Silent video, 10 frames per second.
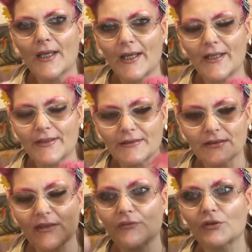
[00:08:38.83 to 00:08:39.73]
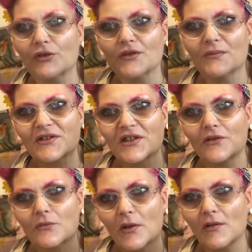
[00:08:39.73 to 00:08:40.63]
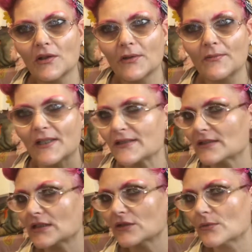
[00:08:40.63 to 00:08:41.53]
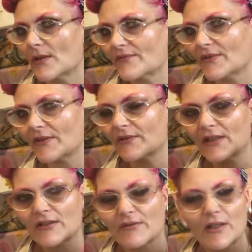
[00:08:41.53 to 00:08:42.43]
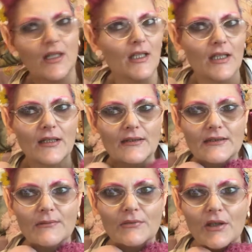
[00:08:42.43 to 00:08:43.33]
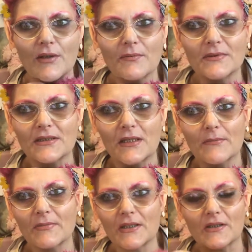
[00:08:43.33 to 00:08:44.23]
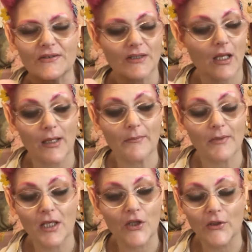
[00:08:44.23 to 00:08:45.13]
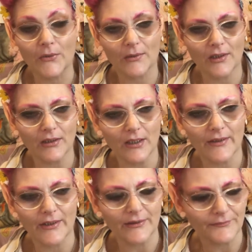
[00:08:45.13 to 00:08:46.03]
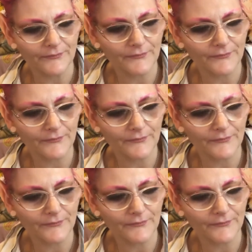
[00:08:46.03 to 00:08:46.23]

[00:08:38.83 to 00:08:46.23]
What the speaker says: And if you're new to my channel, welcome. Yes, I do wear fairy ears sometimes because I'm kooky like that.